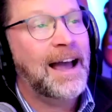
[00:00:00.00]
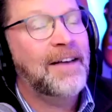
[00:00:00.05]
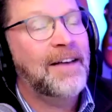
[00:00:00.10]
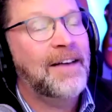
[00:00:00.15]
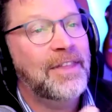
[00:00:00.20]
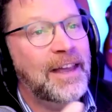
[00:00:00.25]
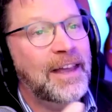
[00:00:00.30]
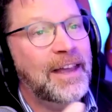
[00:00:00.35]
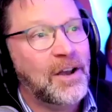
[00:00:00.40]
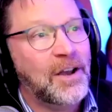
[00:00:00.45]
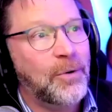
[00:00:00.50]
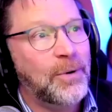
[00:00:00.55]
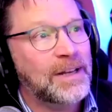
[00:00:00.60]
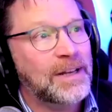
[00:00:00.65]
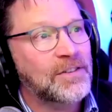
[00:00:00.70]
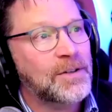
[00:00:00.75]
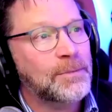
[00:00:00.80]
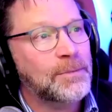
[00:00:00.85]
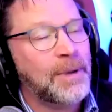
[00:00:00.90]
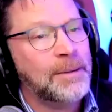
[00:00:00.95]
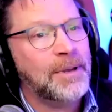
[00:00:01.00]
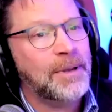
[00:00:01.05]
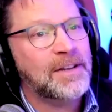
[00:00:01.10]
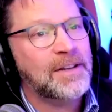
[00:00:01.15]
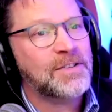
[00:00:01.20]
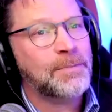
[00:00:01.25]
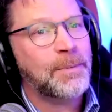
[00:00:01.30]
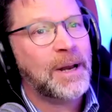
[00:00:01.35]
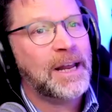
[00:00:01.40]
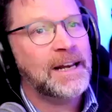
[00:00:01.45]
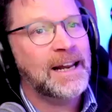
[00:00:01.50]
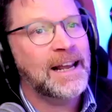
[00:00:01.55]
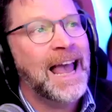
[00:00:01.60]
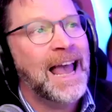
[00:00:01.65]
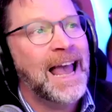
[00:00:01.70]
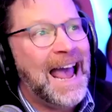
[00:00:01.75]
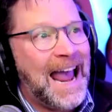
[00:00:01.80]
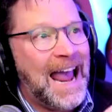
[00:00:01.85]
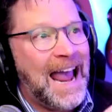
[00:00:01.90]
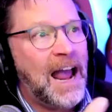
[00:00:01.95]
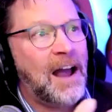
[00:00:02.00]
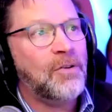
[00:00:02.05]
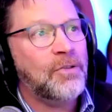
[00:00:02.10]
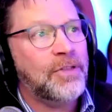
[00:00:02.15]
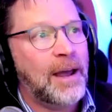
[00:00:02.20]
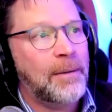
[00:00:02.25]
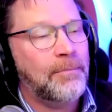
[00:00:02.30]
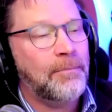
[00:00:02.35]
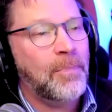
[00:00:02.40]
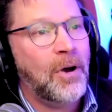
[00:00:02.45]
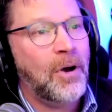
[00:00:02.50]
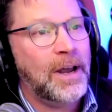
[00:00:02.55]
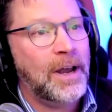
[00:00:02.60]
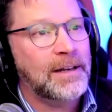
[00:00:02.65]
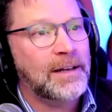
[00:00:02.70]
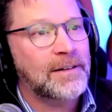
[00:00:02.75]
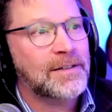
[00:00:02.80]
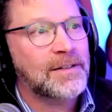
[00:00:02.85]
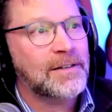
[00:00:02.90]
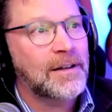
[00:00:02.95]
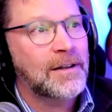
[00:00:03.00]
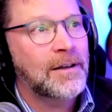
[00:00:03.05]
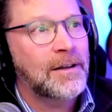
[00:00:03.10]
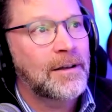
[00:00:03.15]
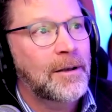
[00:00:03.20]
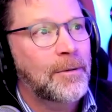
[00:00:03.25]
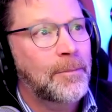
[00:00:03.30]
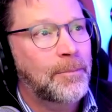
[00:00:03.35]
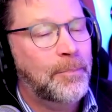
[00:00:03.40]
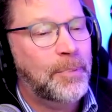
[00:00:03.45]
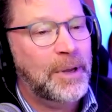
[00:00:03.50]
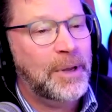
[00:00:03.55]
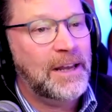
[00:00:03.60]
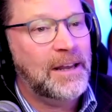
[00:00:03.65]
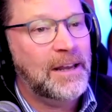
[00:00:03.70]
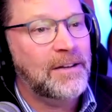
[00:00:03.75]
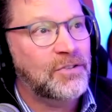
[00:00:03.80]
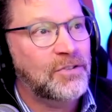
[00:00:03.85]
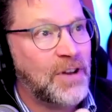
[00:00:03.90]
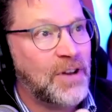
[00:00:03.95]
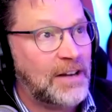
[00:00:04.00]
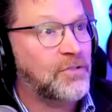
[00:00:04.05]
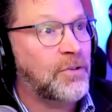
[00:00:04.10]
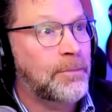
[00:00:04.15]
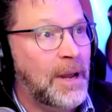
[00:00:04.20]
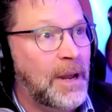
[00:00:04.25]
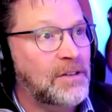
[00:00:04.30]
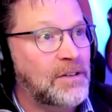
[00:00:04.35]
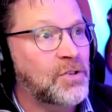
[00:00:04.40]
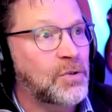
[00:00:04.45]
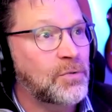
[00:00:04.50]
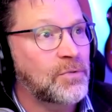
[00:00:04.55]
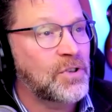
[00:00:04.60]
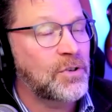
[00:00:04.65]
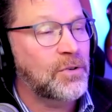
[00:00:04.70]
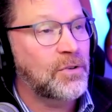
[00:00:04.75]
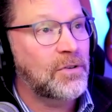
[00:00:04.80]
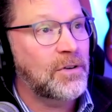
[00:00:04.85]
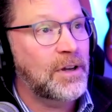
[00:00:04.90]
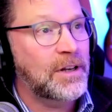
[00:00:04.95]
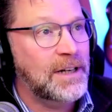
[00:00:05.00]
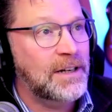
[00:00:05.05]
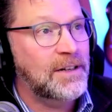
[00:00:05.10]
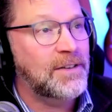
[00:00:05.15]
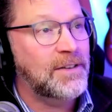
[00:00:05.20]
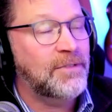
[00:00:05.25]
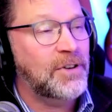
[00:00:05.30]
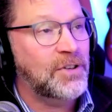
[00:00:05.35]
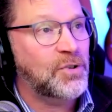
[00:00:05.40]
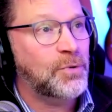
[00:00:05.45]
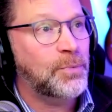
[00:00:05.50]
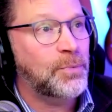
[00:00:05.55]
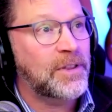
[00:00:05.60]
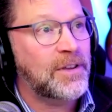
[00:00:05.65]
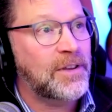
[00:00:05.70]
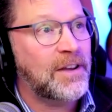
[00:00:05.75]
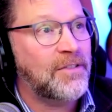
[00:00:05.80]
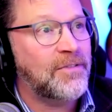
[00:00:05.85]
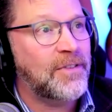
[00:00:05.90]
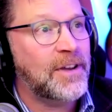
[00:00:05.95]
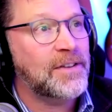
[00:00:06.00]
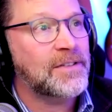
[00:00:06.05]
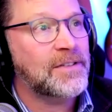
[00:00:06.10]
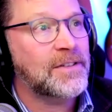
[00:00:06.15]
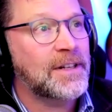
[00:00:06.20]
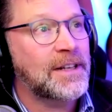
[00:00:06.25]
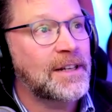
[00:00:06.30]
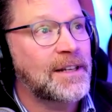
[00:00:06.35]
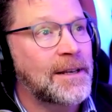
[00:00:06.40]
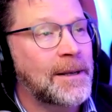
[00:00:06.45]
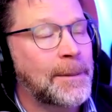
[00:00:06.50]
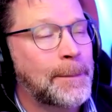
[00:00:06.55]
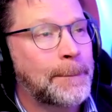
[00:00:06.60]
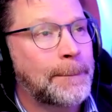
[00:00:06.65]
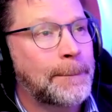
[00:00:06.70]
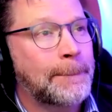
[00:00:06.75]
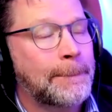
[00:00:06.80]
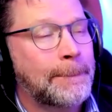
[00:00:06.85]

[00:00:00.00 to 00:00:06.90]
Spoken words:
and then go into maybe explaining how that might be detrimental to an individual with FASD?